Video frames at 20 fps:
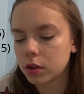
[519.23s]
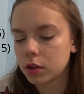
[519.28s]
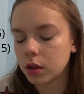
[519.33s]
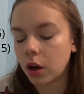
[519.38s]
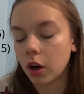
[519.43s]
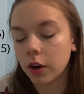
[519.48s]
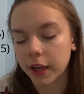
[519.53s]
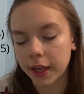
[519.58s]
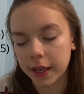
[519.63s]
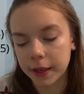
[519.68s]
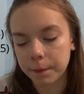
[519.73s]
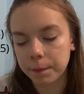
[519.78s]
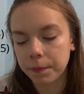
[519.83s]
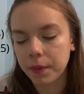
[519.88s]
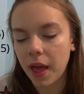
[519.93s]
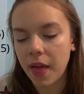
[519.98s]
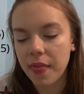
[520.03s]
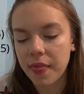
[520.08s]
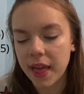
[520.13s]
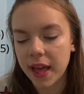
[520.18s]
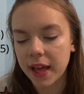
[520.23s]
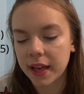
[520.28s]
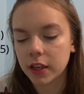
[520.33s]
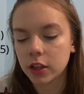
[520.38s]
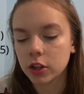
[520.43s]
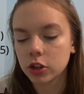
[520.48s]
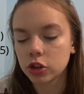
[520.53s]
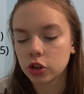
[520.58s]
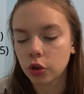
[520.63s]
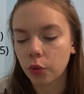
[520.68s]
Okay, and
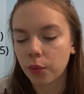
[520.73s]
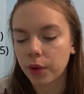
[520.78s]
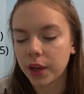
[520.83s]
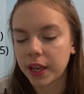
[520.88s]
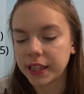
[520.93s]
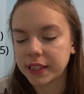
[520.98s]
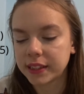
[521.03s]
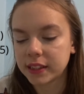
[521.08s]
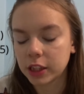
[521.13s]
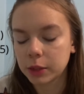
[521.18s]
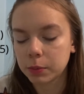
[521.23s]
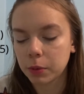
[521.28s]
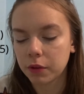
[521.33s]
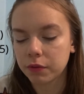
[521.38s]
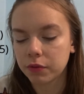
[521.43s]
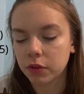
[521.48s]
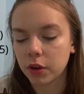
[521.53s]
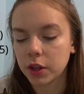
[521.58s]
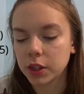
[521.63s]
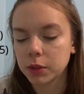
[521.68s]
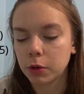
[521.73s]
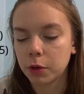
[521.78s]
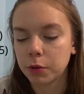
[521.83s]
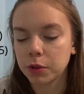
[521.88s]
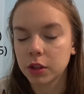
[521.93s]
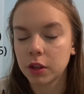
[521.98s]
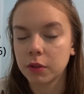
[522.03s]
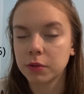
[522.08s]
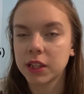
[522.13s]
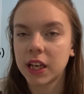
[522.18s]
then, so it's 6.4 at this moment,
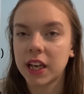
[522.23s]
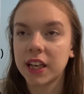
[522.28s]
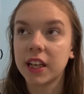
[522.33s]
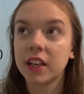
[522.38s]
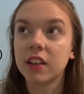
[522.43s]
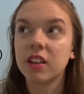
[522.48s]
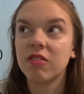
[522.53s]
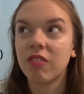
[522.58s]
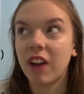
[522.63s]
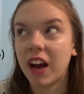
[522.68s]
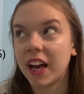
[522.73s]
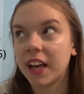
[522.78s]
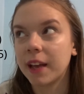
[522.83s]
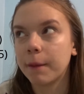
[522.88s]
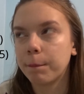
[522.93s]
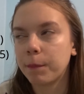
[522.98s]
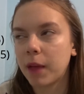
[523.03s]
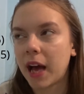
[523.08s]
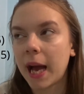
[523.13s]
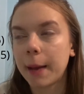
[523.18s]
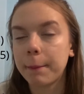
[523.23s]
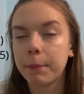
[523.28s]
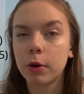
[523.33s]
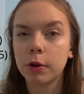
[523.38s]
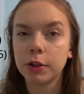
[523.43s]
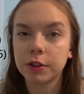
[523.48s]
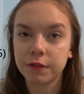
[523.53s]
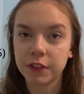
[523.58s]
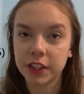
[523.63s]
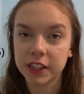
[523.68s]
so I decided, right, the
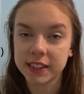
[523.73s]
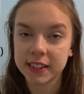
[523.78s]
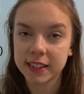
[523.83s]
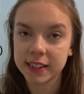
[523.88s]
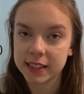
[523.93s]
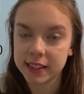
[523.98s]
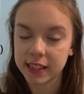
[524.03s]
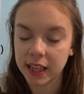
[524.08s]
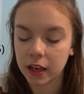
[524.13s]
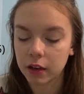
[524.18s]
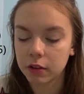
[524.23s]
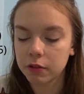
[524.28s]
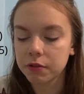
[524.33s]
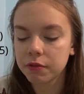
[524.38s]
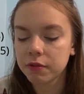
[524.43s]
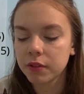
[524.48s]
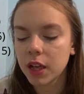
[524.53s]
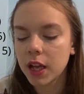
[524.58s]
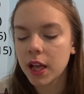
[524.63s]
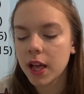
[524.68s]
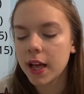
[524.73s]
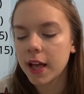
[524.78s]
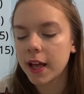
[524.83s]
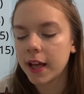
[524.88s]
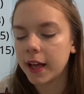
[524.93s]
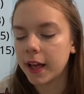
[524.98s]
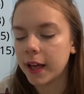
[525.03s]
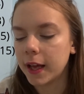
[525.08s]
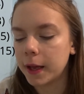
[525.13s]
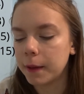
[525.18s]
hypo's fixed itself.
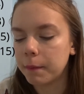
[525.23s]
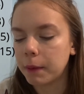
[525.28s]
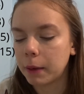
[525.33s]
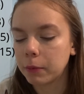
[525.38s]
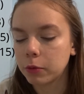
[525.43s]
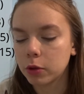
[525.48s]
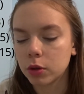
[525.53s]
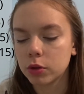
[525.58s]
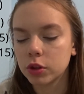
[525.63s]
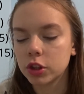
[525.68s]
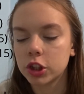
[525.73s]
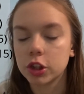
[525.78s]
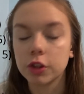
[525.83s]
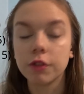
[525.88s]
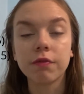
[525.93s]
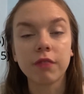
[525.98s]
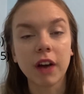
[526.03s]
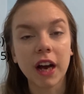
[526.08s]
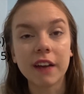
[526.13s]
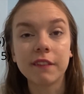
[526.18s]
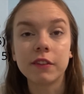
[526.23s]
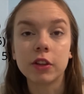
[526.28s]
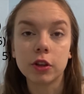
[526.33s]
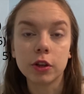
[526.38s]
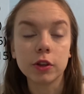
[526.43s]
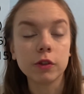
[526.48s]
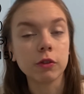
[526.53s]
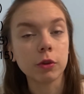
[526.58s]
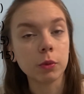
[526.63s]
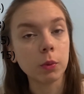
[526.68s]
Um, I'm going to do 5
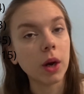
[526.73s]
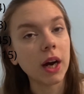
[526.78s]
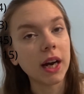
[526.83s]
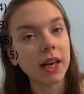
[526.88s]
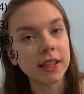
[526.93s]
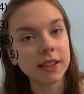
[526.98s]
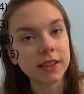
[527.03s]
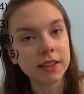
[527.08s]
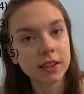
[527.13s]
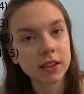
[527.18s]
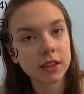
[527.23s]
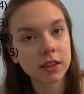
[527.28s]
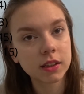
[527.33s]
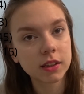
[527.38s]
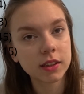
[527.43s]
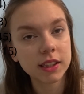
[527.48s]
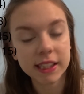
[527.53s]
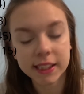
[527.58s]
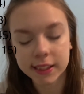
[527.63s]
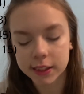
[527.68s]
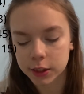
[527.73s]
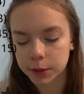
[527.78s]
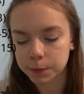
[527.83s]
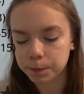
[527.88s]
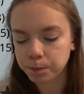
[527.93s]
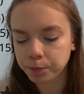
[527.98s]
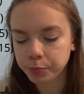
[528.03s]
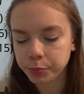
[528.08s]
units for what I'd eaten.